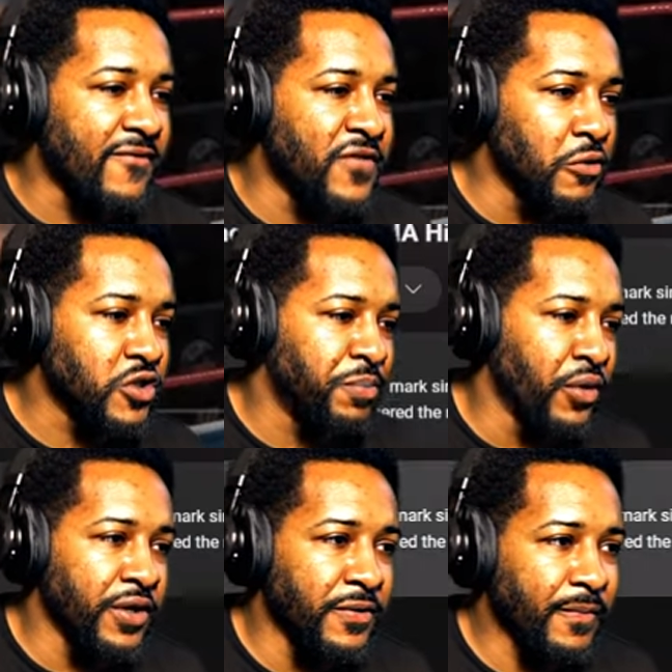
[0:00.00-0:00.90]
Vote
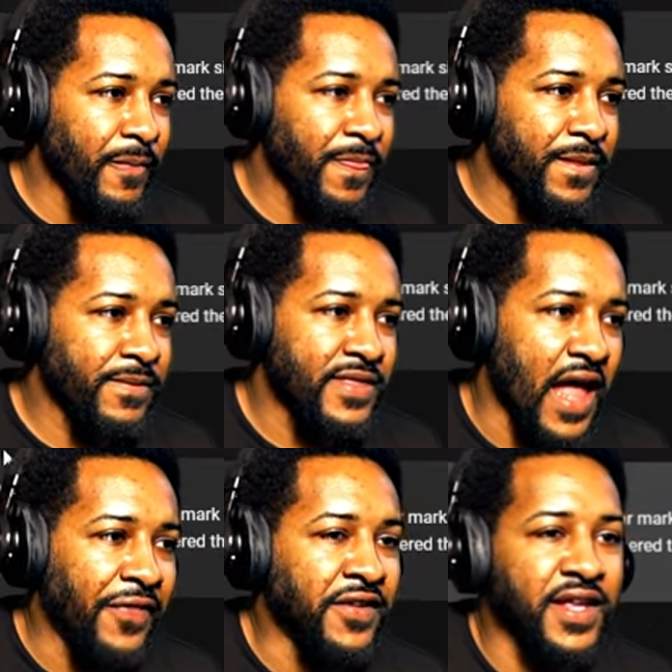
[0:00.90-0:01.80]
Sport.
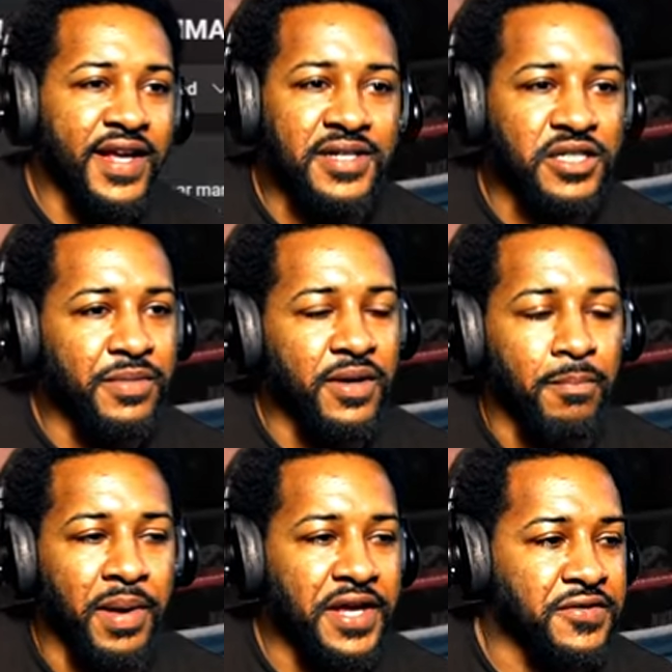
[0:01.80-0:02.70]
I think they got some of the
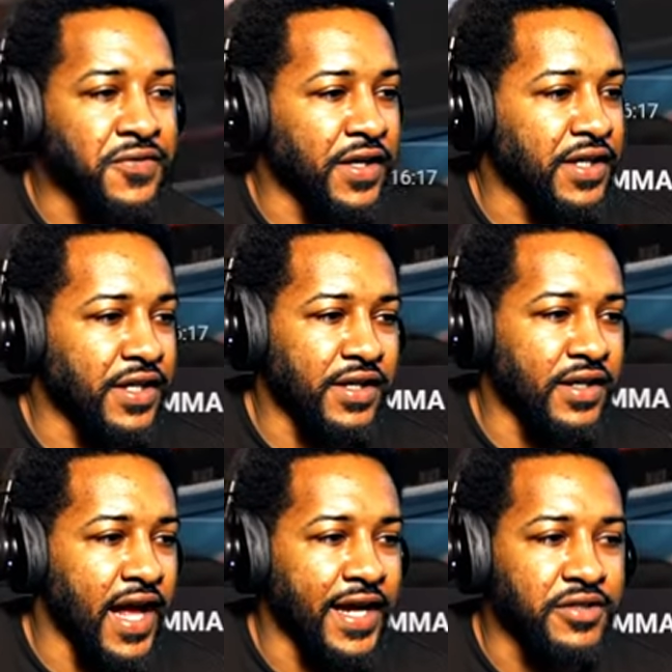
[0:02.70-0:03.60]
best
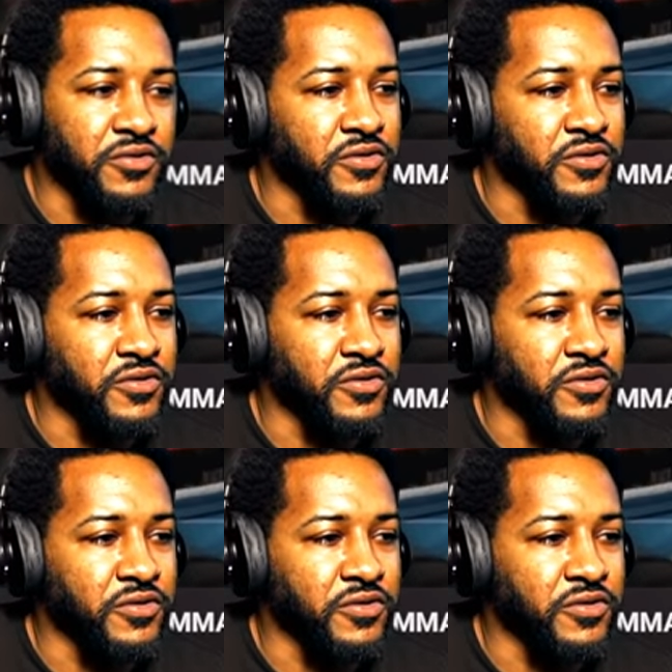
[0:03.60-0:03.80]
fucking, like,